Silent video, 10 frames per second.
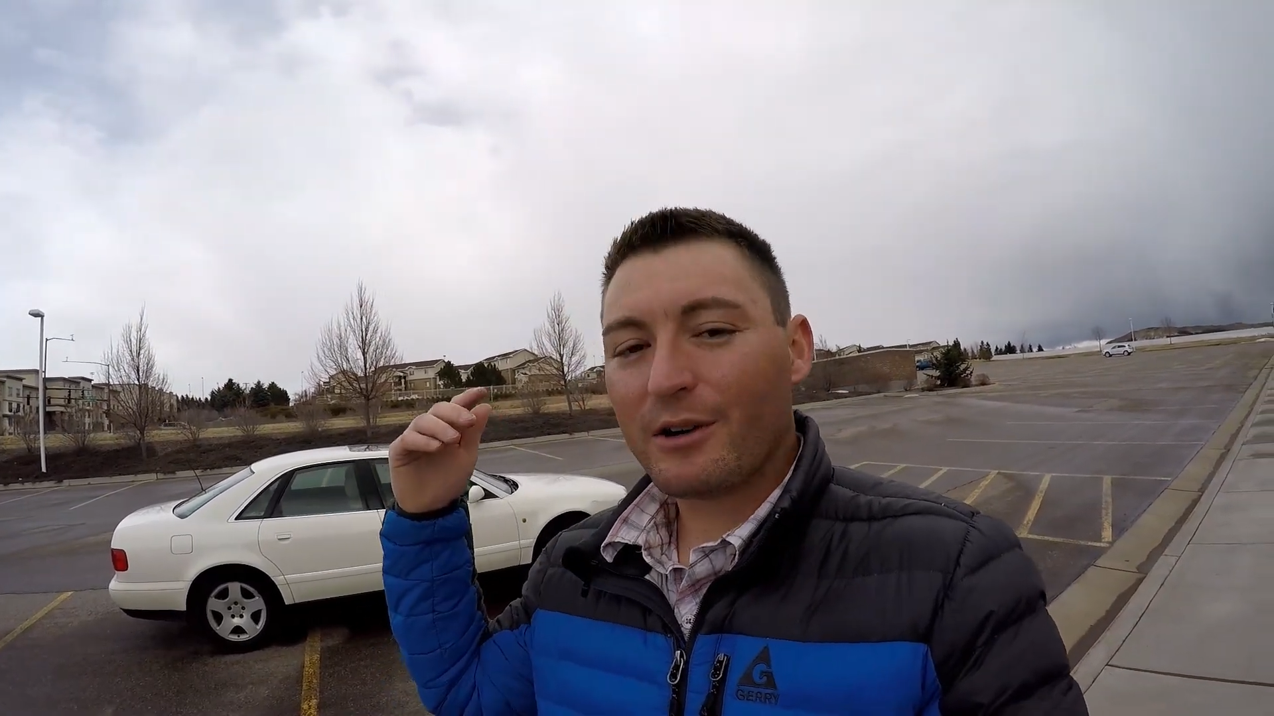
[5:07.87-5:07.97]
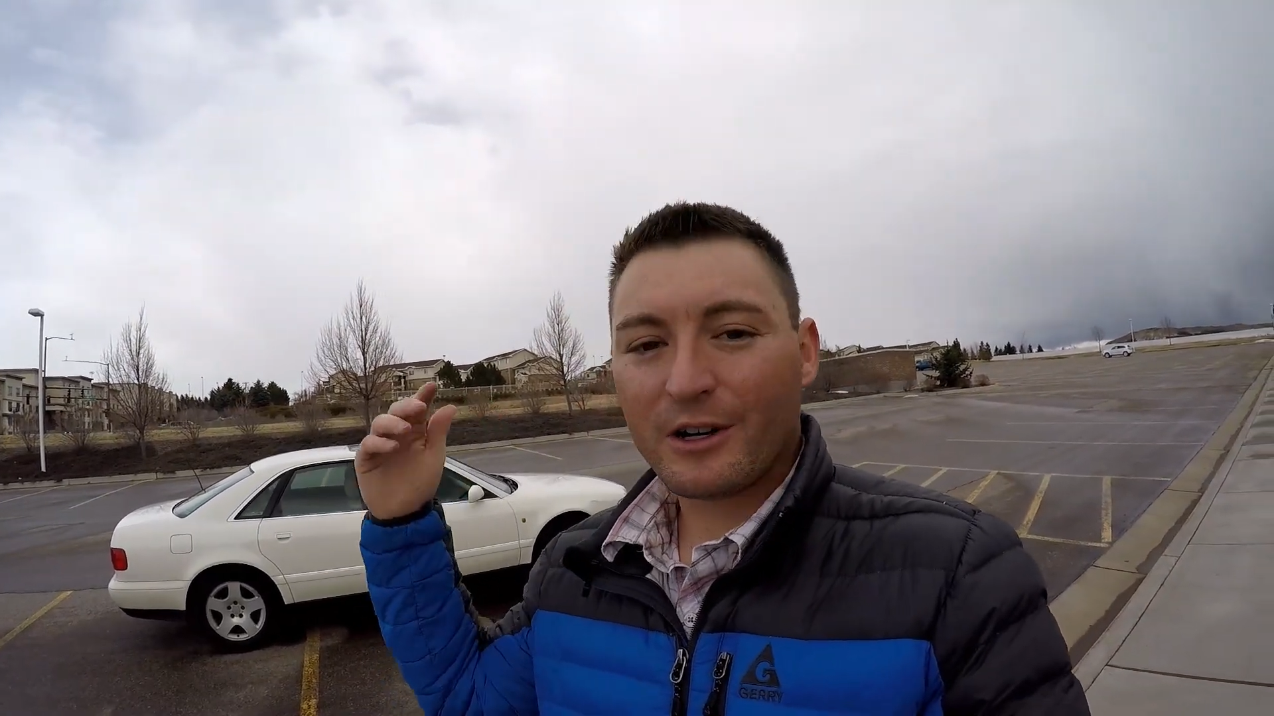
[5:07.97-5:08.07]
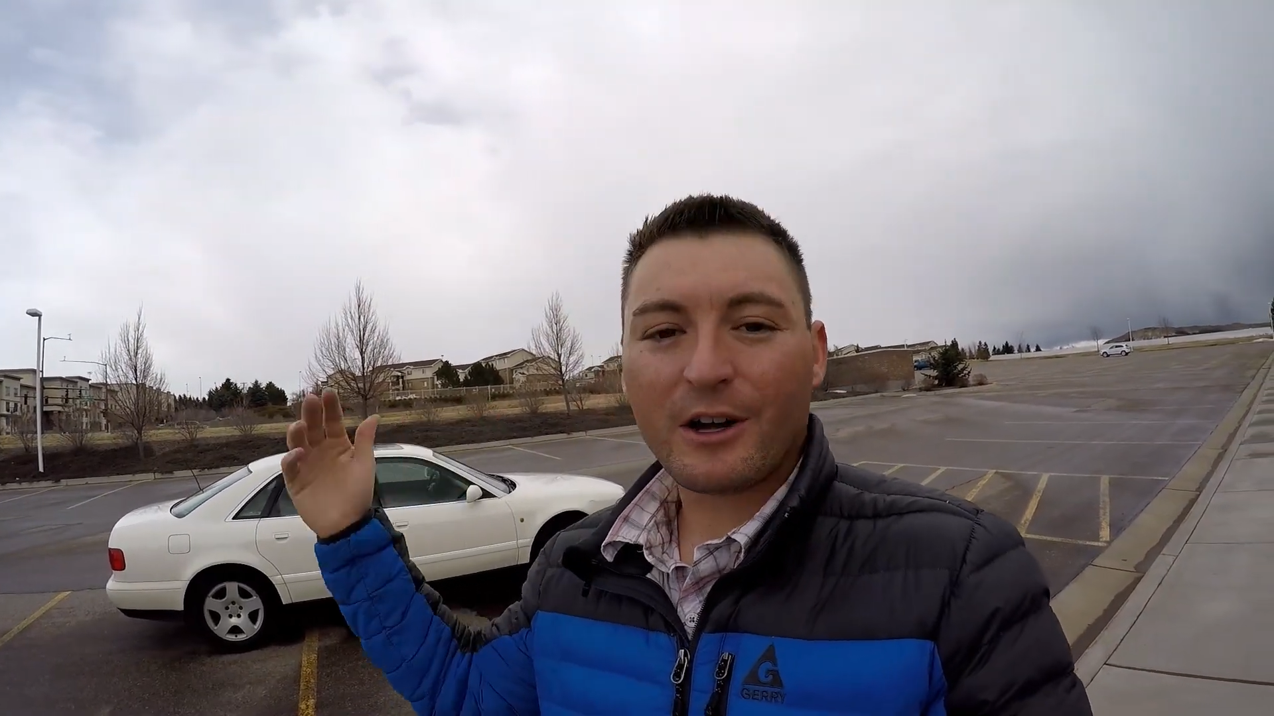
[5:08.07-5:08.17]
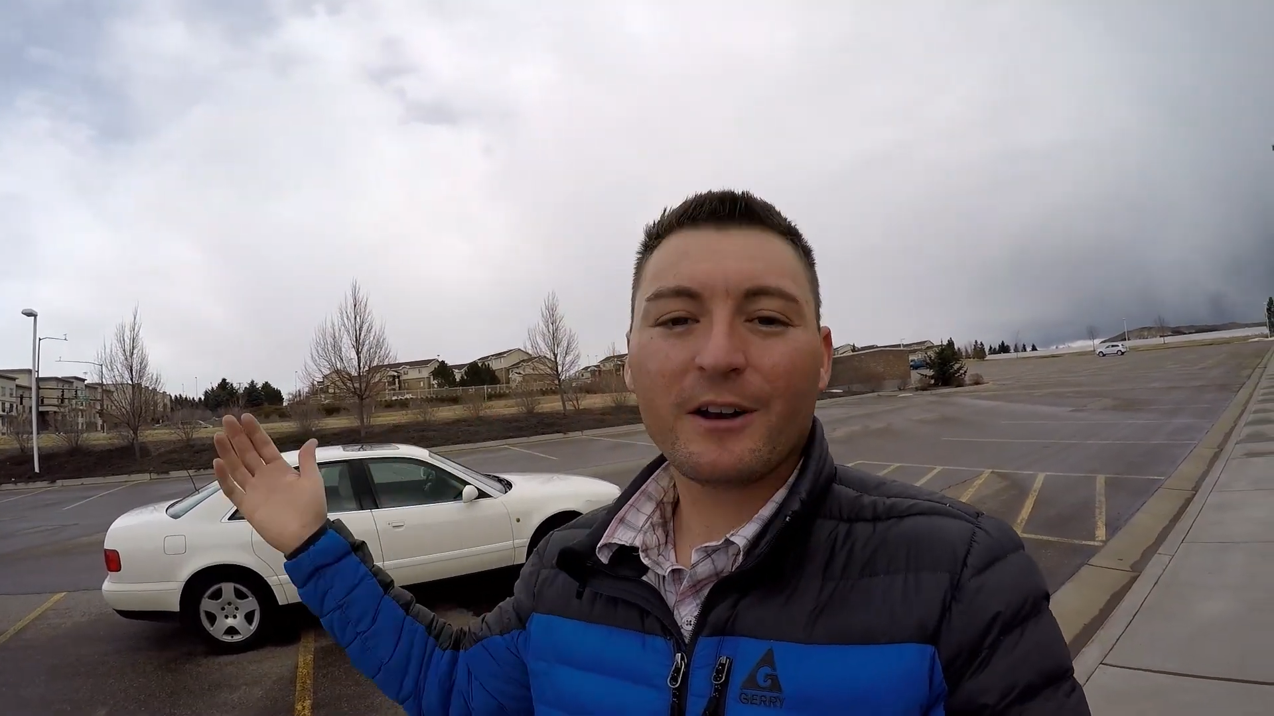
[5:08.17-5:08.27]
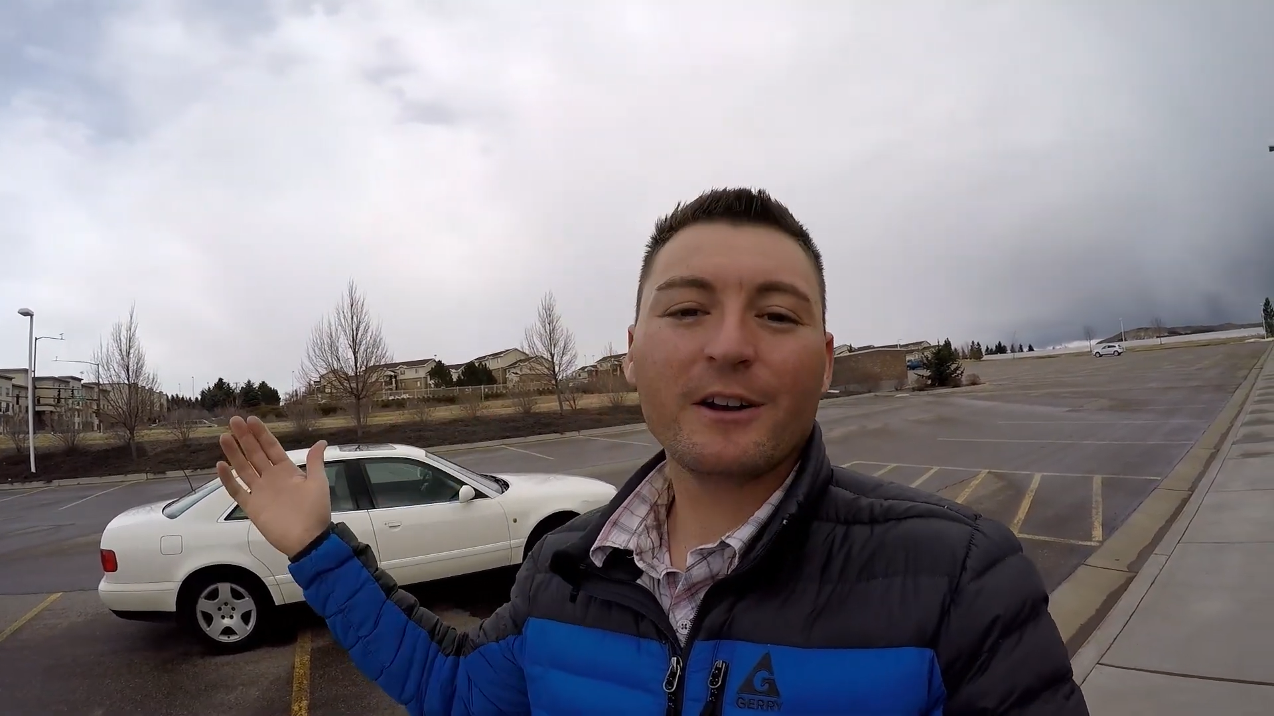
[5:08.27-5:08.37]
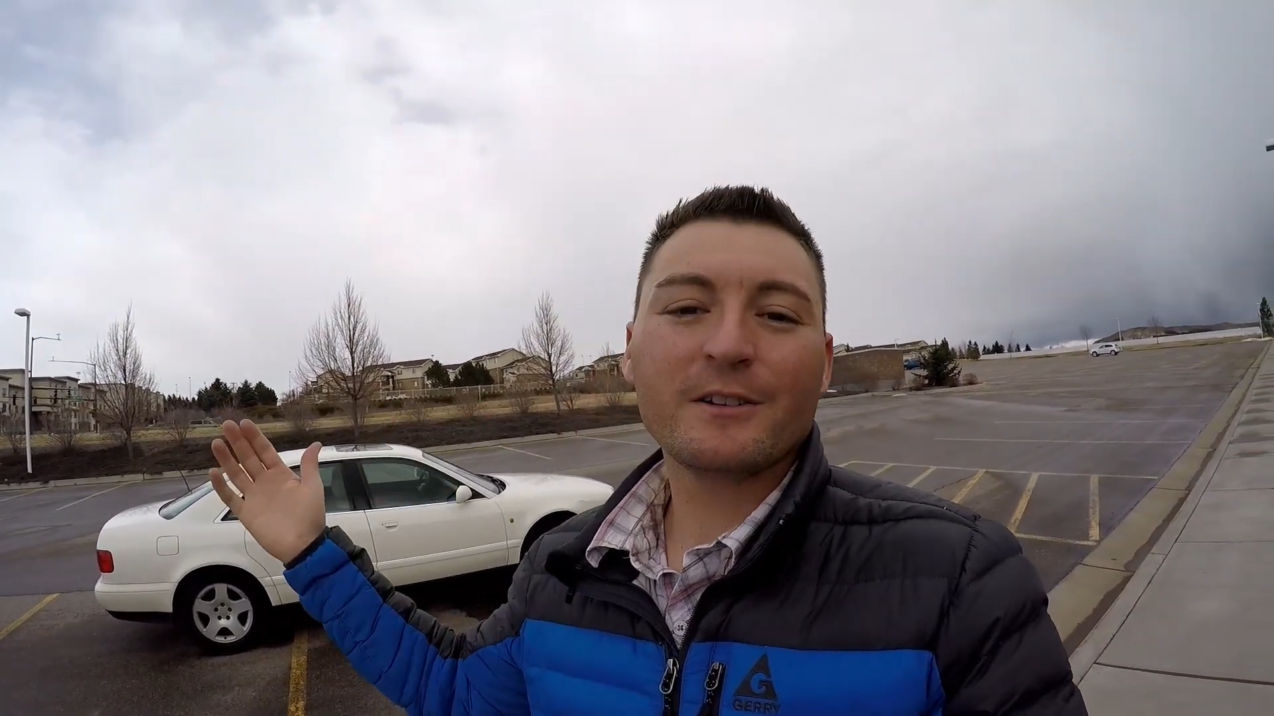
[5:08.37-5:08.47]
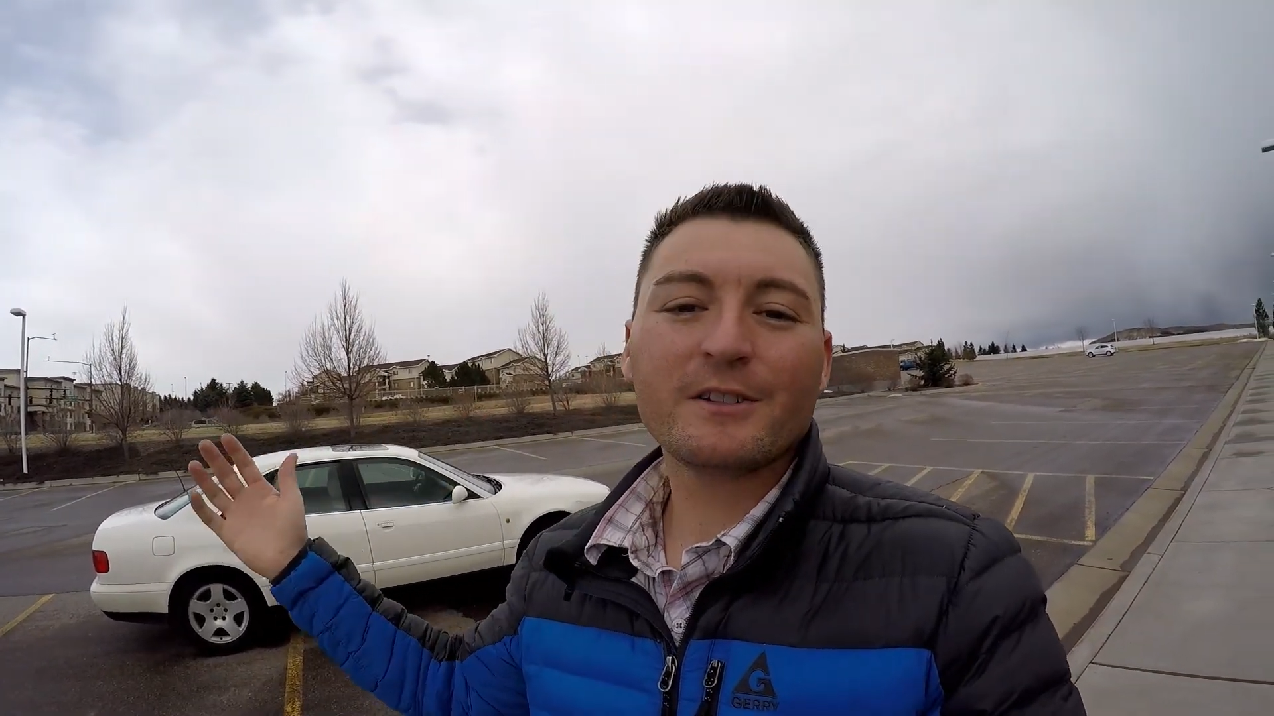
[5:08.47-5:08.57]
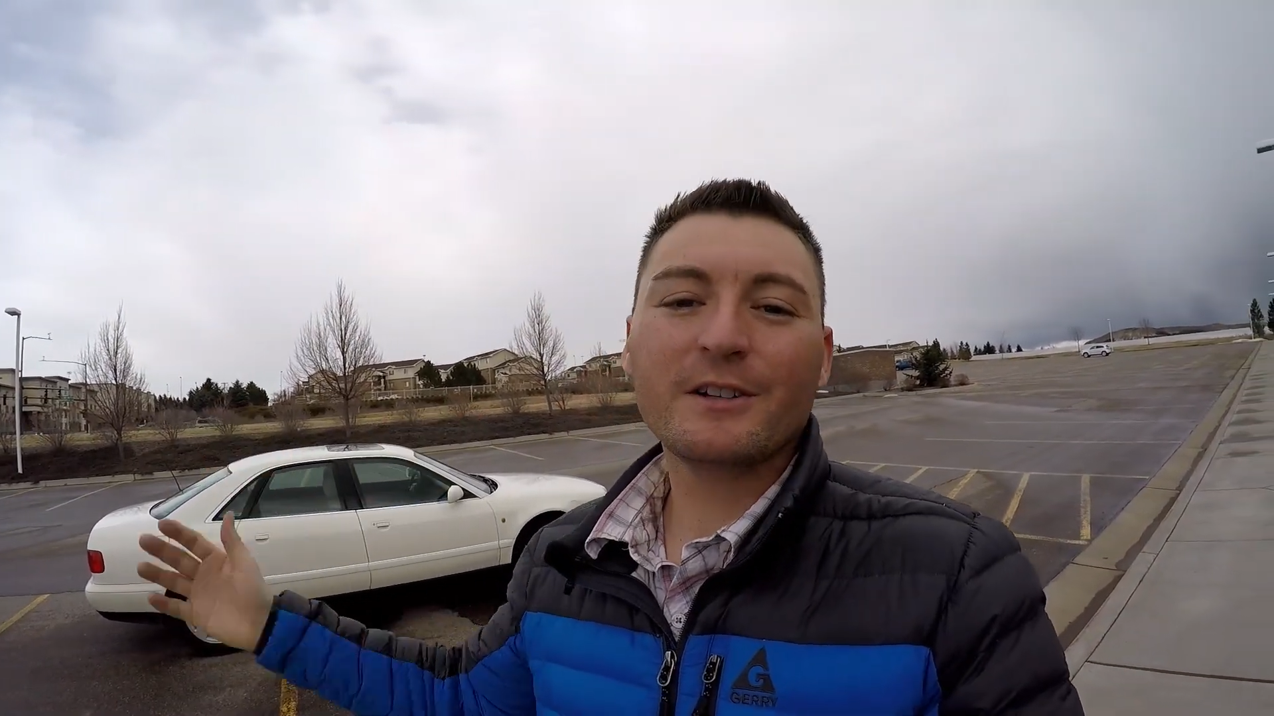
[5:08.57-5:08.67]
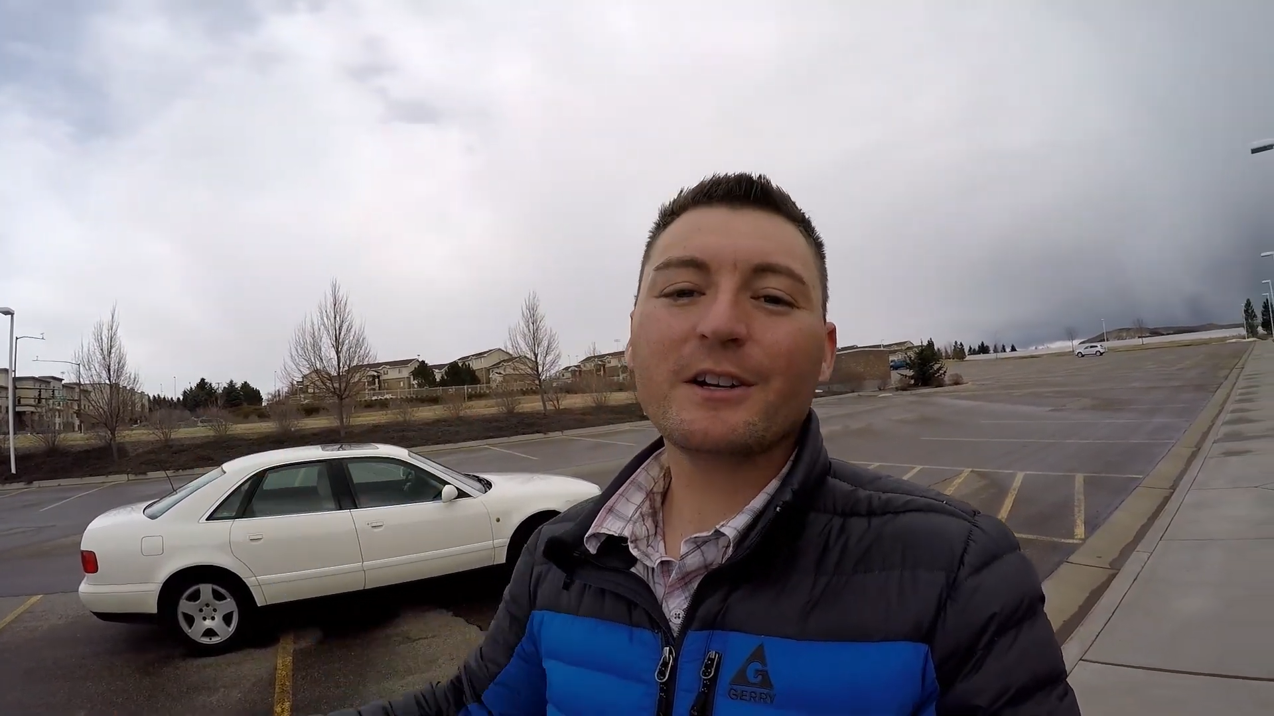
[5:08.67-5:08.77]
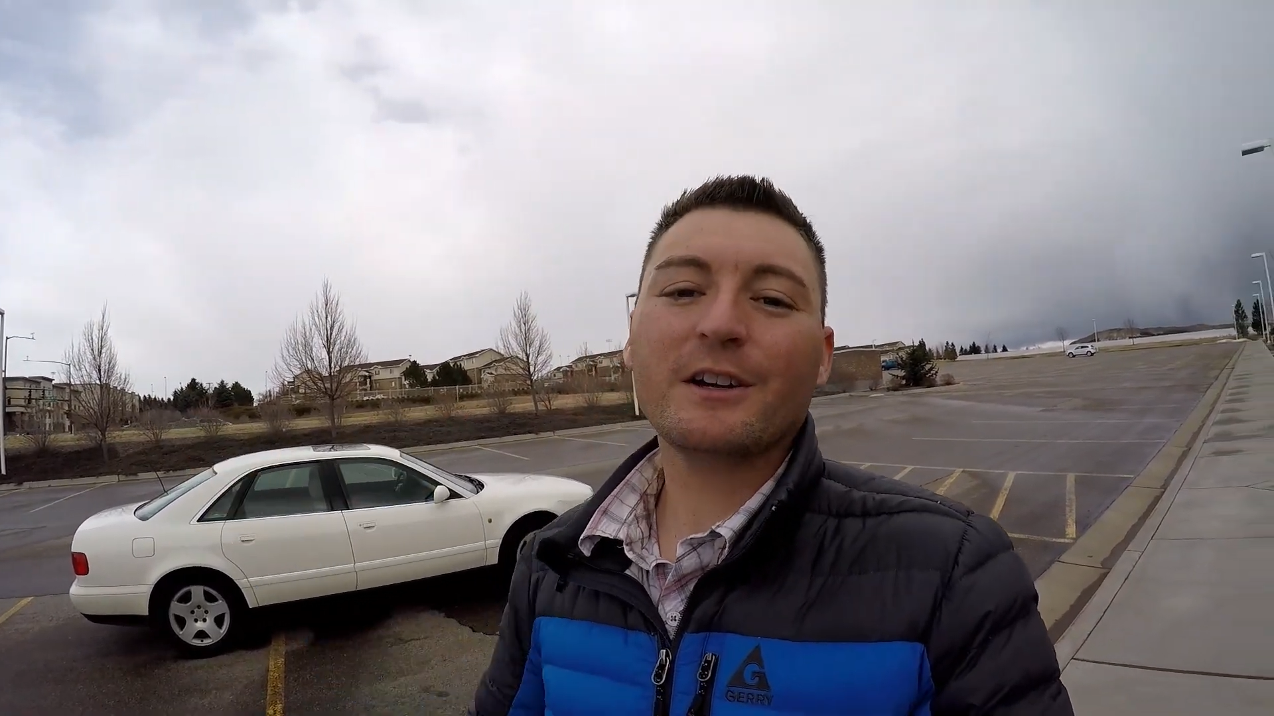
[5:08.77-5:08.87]
and got it
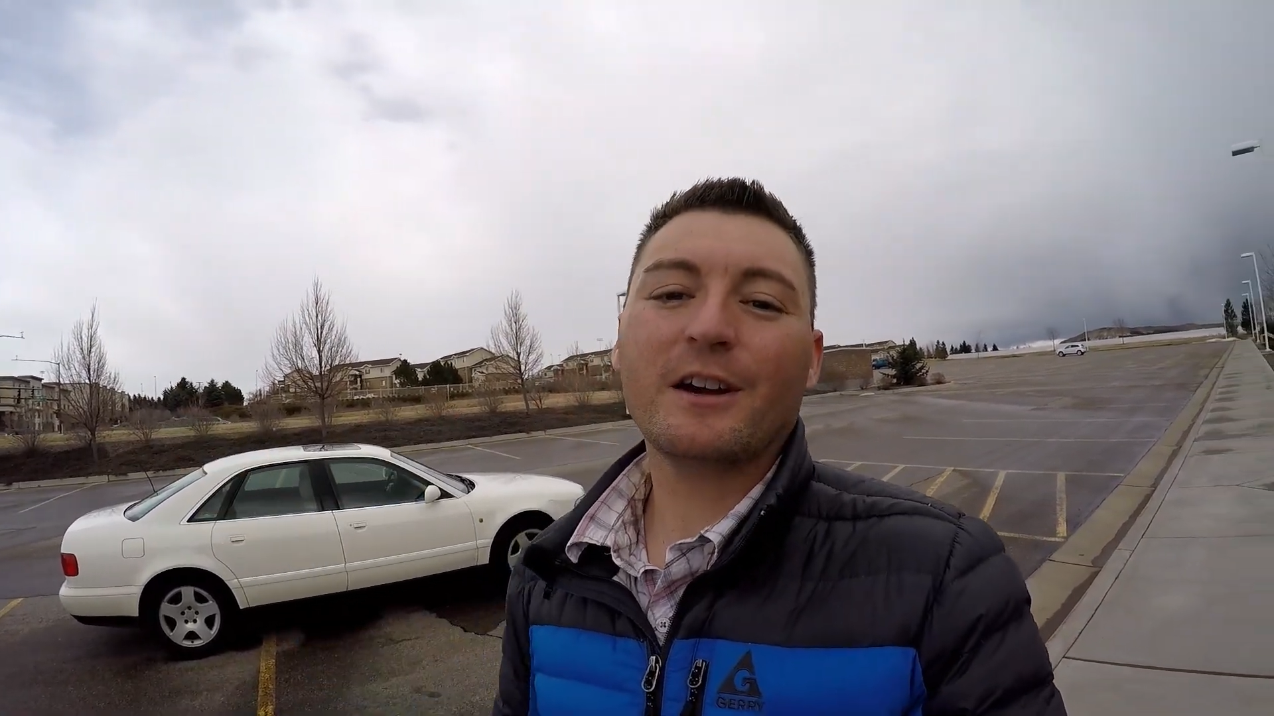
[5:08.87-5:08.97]
unstuck,